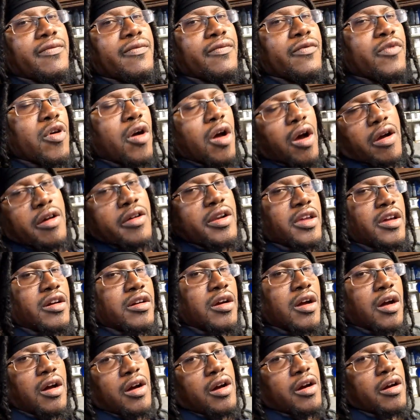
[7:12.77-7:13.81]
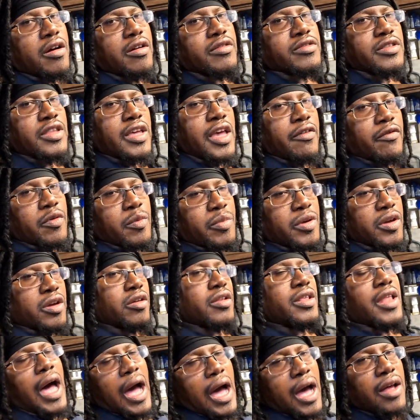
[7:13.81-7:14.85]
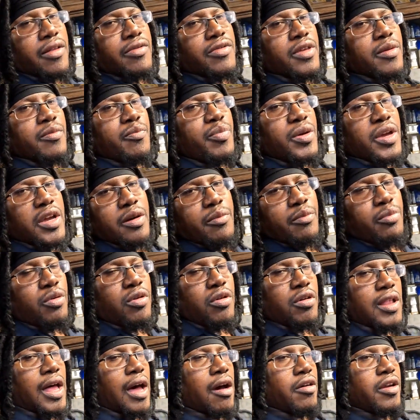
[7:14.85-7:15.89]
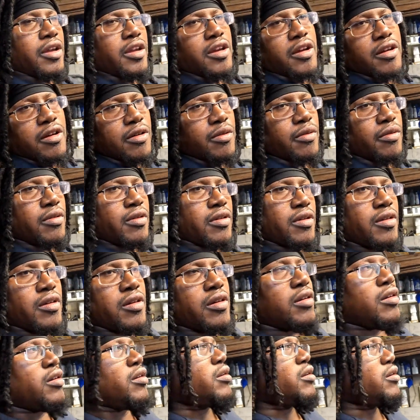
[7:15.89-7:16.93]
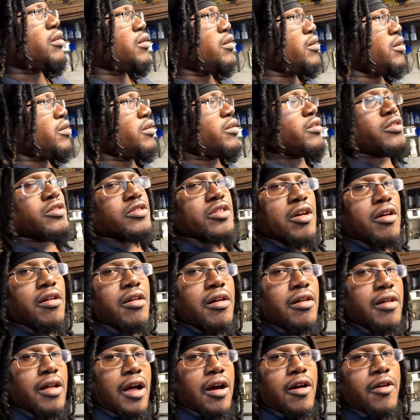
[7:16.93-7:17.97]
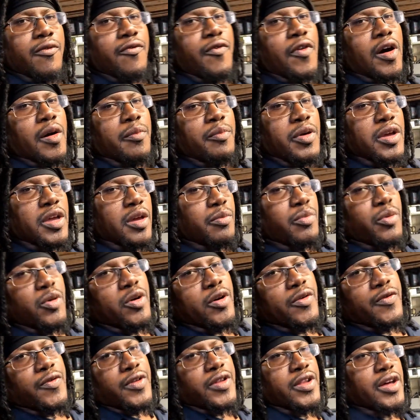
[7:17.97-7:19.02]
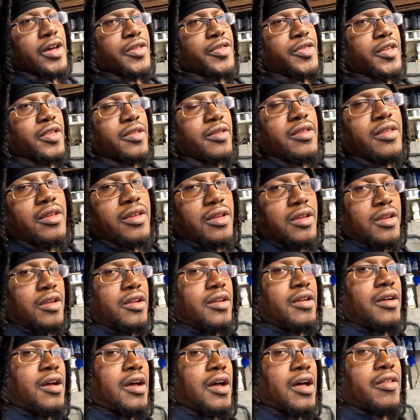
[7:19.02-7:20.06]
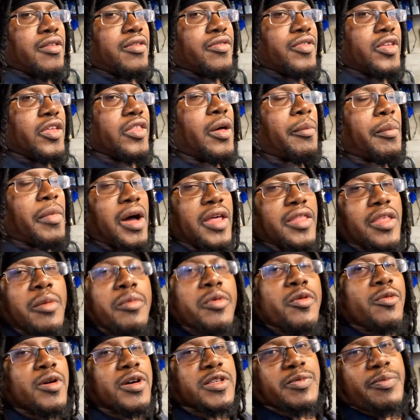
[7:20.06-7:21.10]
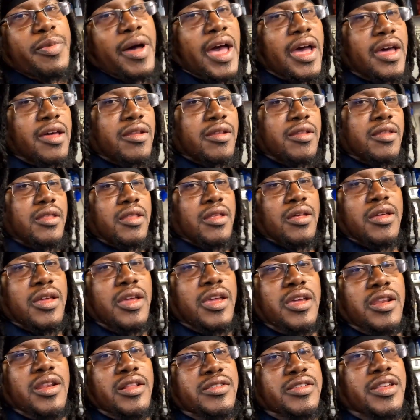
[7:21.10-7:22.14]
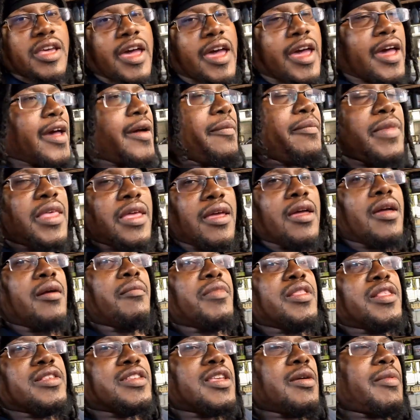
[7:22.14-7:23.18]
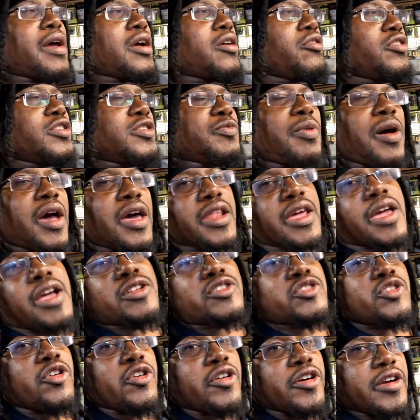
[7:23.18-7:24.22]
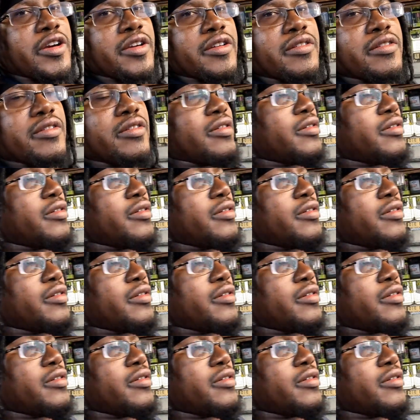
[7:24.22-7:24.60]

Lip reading: variety of cars. They have a bigger lot than pick and pull out here. So I don't fault pick and pull for nothing. They're my number one spot anytime. But let's get back on this Pontiac Torrent,